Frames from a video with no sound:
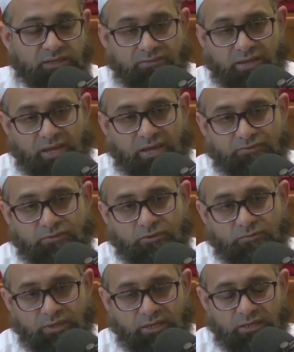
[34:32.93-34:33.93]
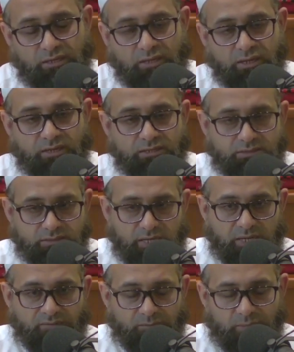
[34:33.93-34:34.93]
even after being
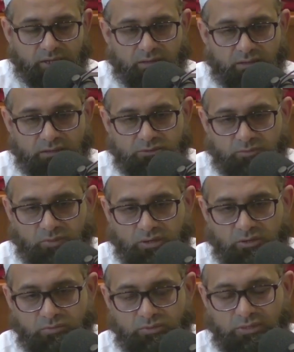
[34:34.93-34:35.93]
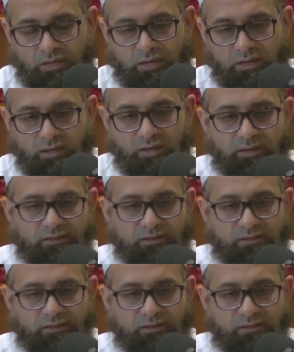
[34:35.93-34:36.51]
saved by Allah subhanahu wa ta'ala.